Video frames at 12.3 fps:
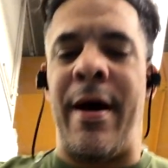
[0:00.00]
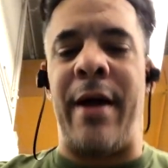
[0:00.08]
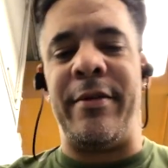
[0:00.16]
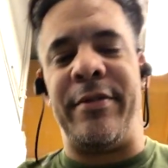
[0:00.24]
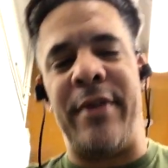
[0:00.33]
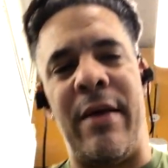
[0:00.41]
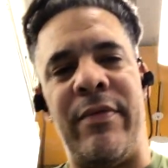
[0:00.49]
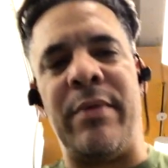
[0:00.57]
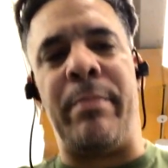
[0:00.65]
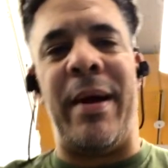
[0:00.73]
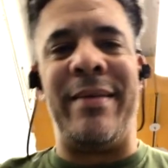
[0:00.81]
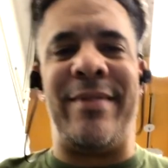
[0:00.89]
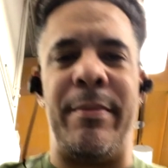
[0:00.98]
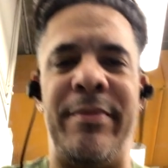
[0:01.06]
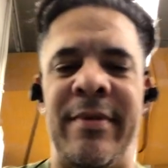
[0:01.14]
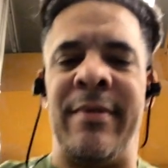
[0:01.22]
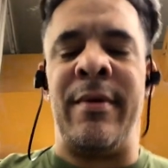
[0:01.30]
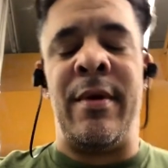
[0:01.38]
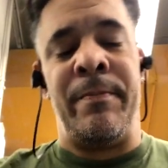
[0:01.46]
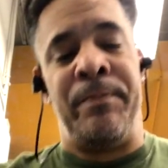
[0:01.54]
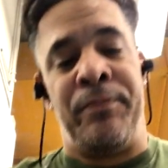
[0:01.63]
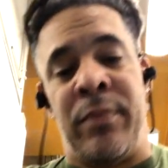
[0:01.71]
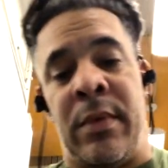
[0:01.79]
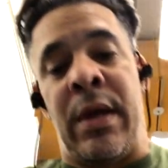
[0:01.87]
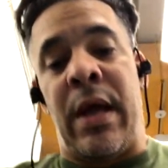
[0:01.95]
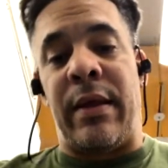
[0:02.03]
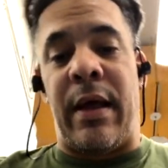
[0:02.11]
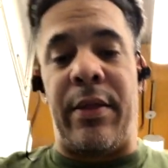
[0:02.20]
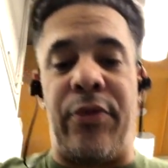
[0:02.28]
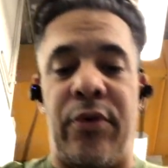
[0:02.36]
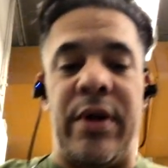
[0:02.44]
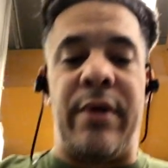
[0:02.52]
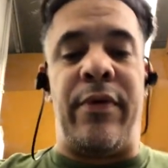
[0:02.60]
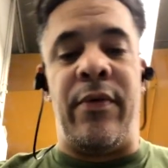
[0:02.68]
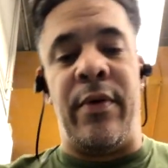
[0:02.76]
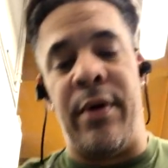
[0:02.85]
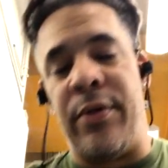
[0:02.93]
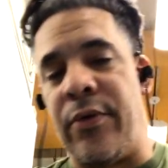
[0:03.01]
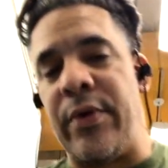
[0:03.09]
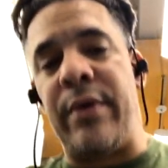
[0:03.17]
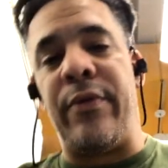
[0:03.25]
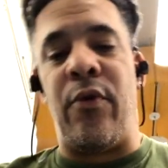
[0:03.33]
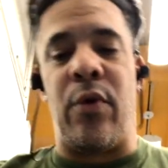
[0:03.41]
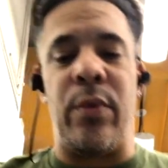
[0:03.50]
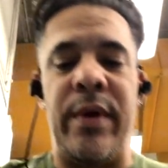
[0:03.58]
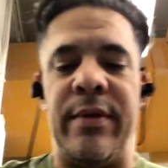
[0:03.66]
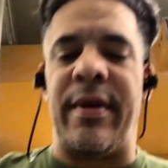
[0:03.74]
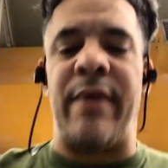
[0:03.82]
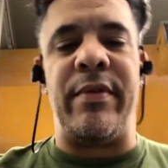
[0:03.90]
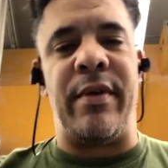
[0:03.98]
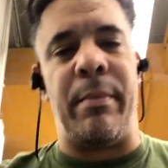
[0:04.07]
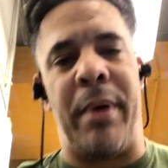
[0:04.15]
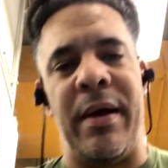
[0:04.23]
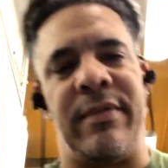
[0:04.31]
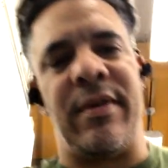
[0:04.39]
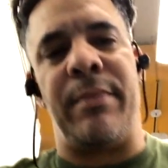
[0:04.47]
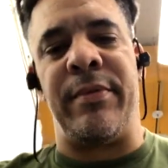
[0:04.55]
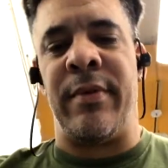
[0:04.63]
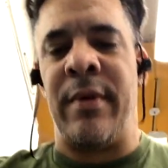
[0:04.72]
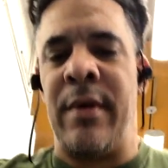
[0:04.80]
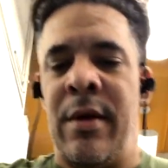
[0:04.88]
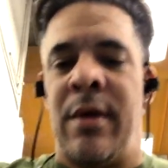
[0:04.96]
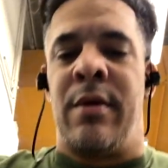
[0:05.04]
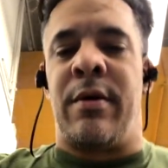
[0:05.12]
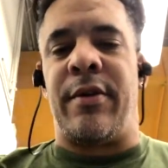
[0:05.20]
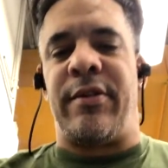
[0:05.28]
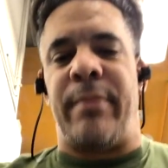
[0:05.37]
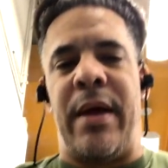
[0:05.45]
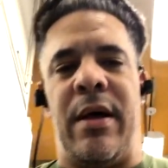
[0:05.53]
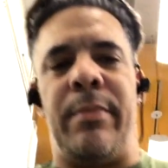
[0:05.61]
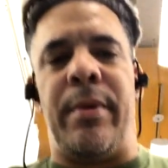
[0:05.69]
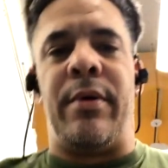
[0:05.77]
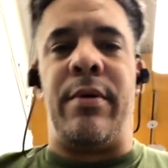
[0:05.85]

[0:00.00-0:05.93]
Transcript: Honestly, I haven't done biceps in like three or four weeks. I haven't done biceps because my elbow,